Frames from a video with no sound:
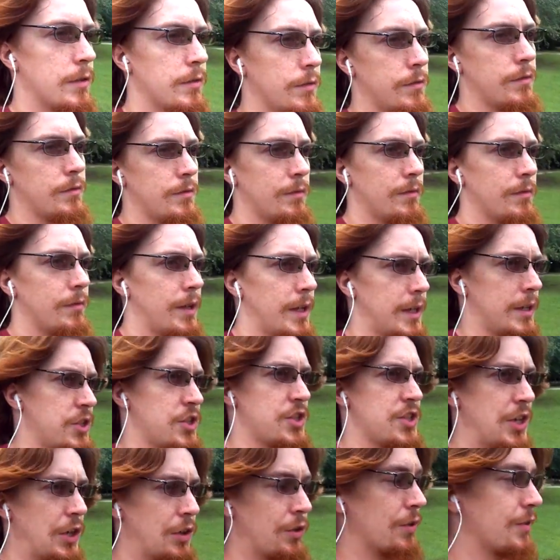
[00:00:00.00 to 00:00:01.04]
like
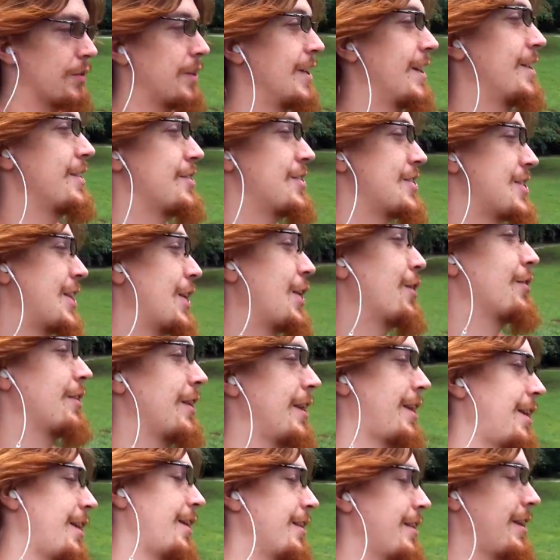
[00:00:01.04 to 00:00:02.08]
cheerleading,
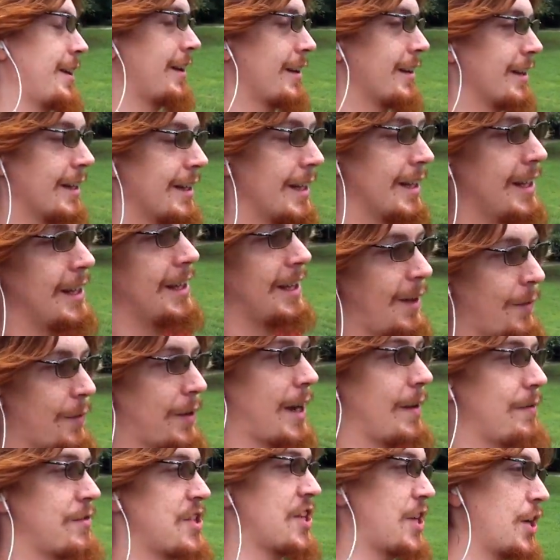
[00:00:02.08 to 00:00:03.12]
honey. I'm gonna have
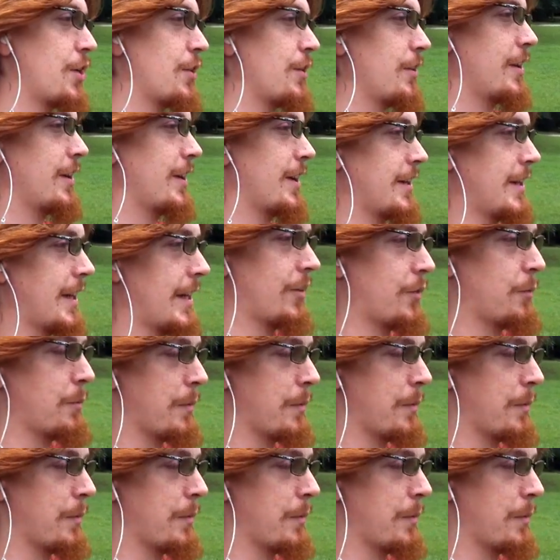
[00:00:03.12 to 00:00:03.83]
cheerleading next month.